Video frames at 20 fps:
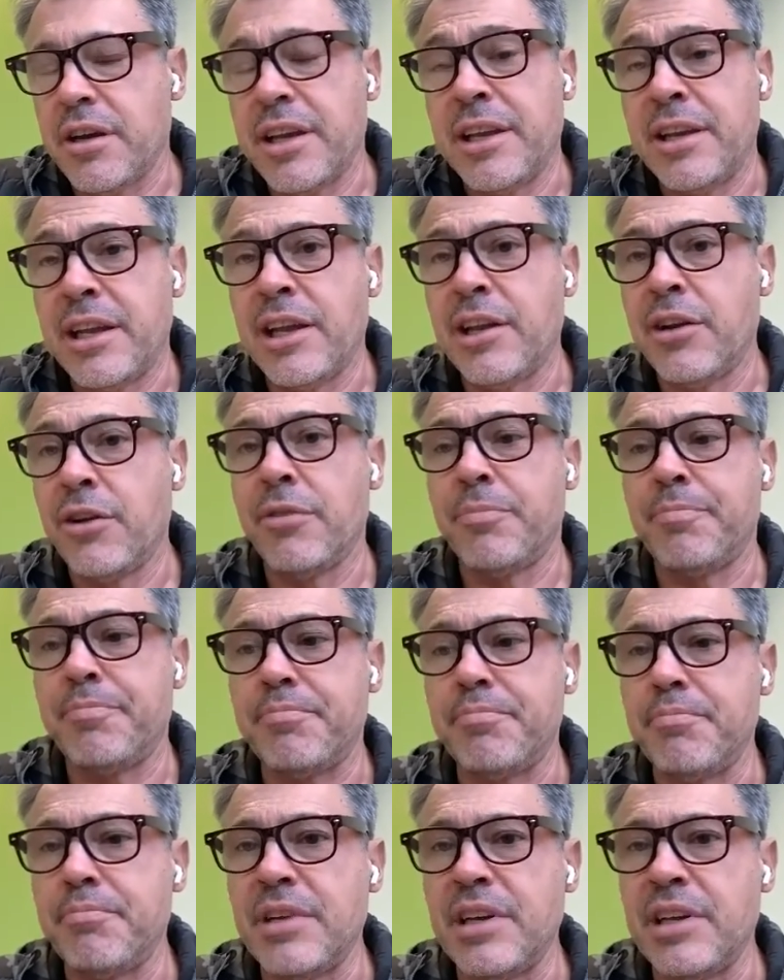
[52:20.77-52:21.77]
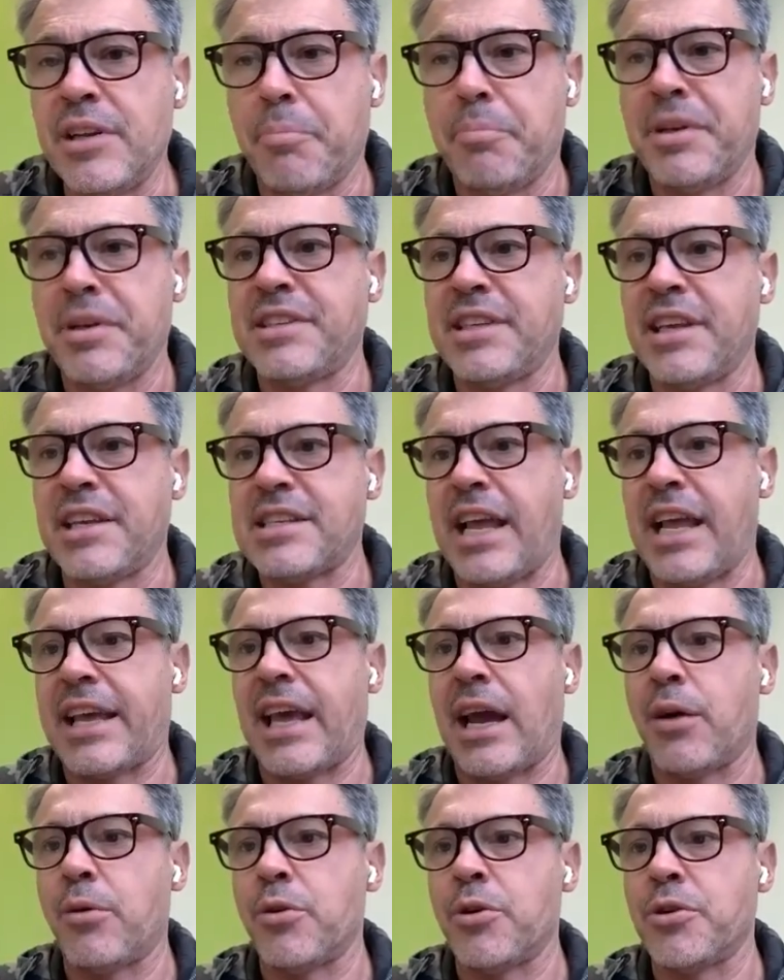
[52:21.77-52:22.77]
In a business
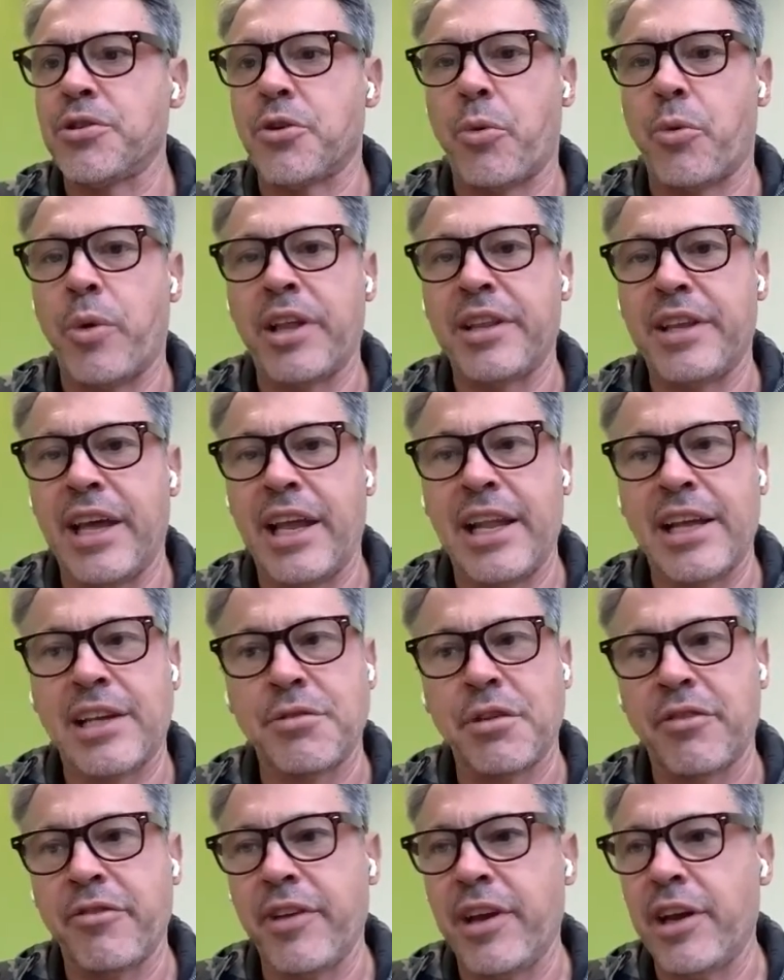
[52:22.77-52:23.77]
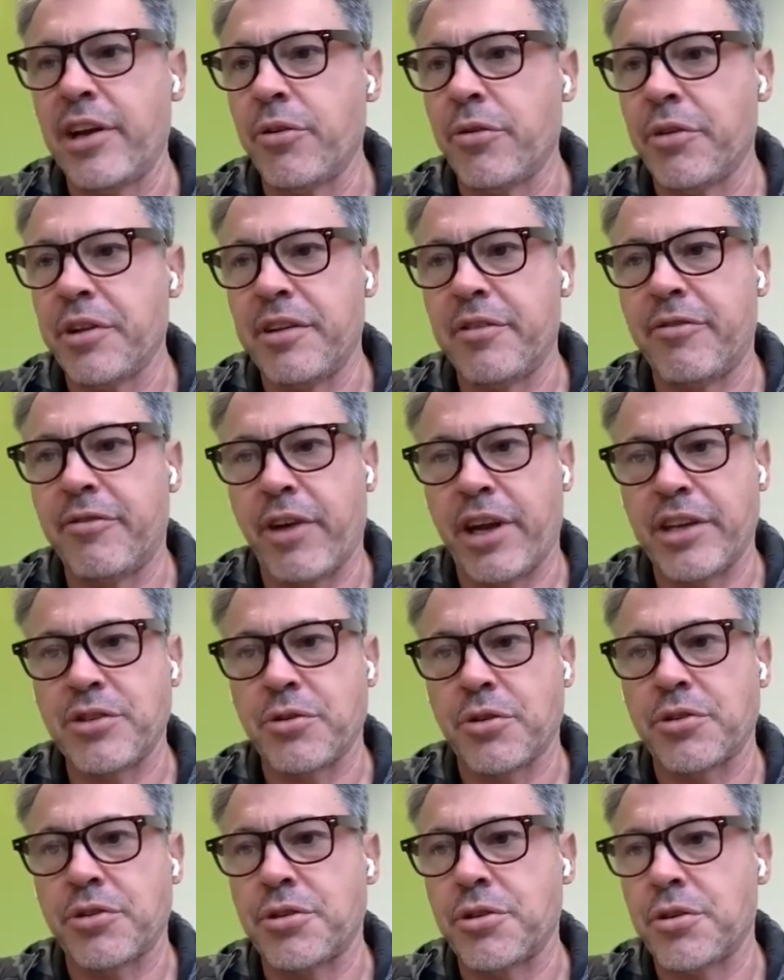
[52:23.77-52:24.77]
like ours around electric vehicle
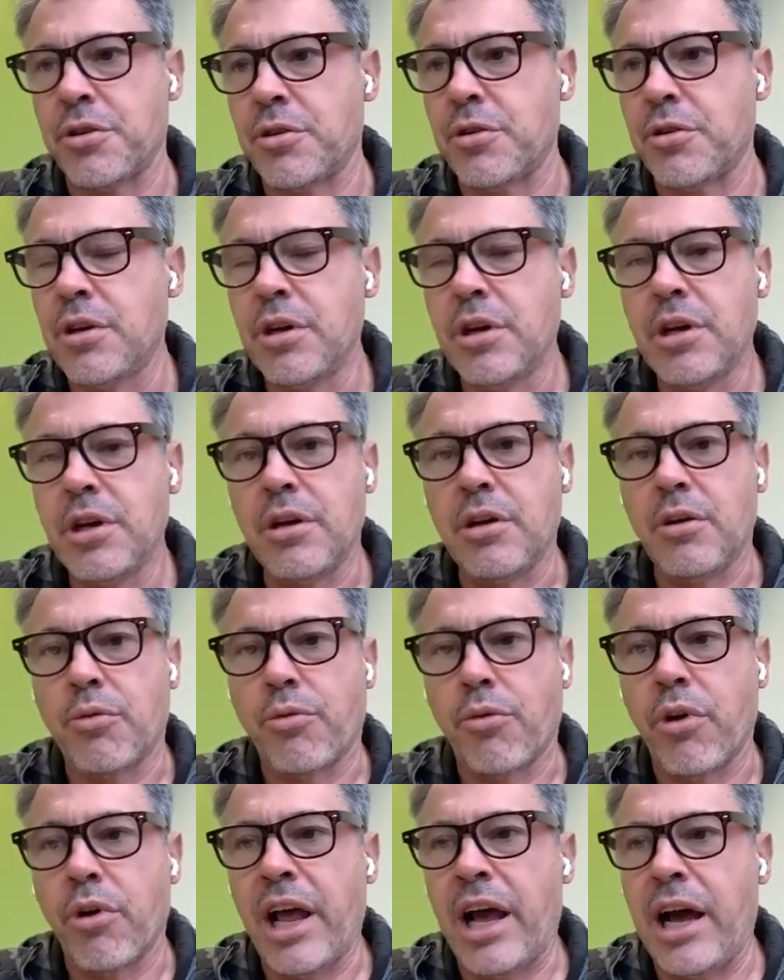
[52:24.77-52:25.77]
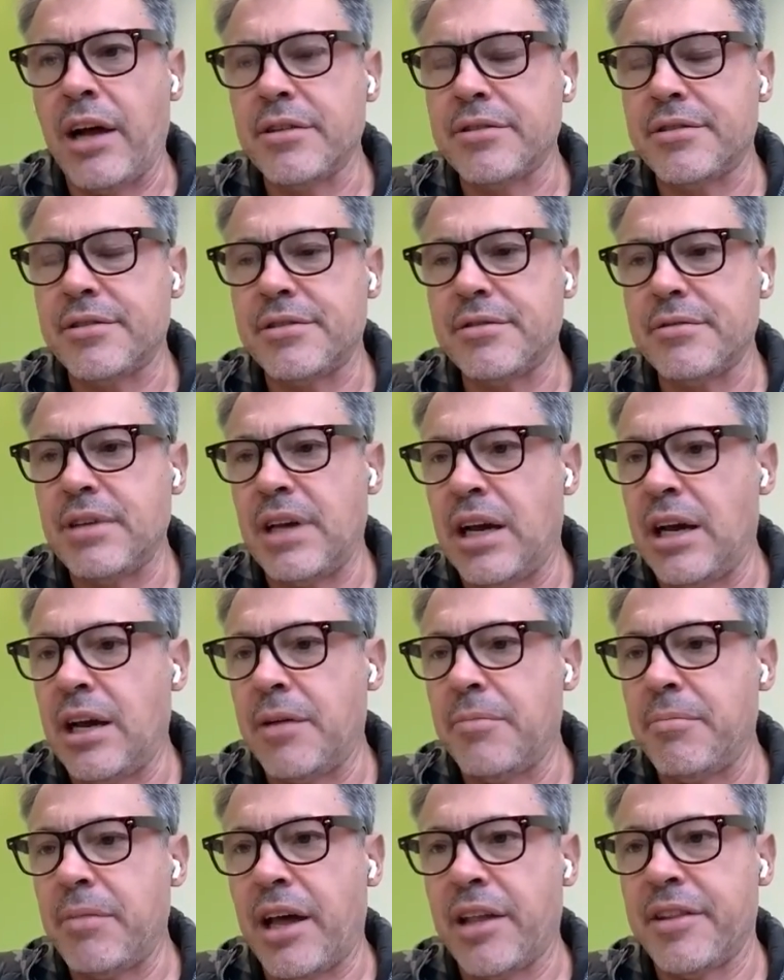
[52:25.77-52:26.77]
infrastructure rollout,
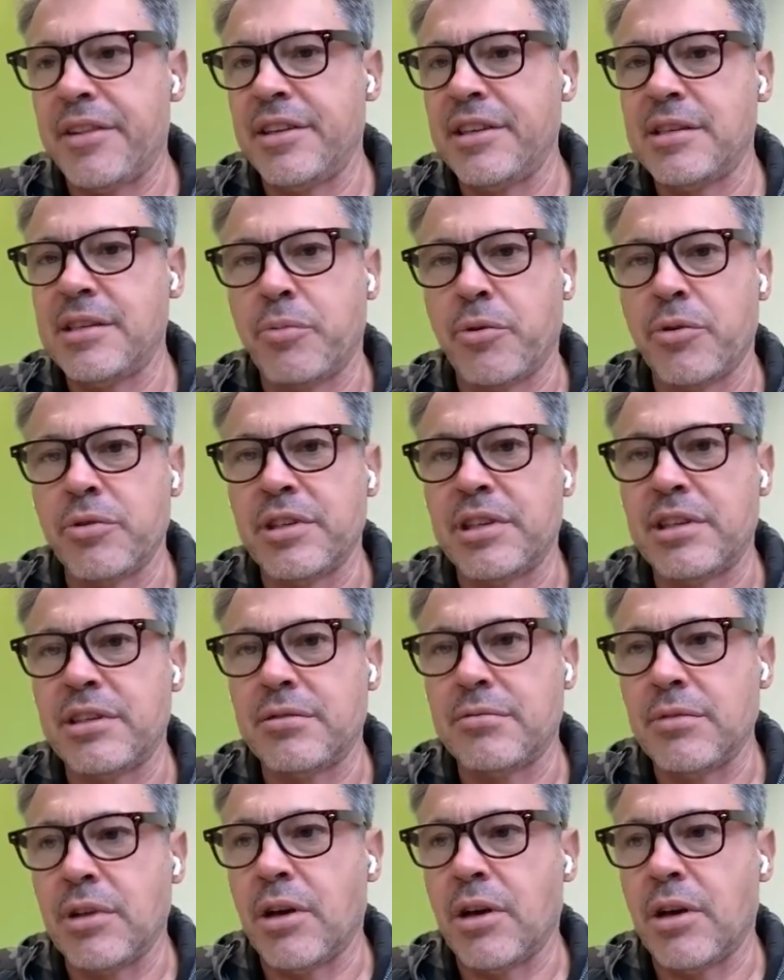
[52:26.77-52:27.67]
at this point,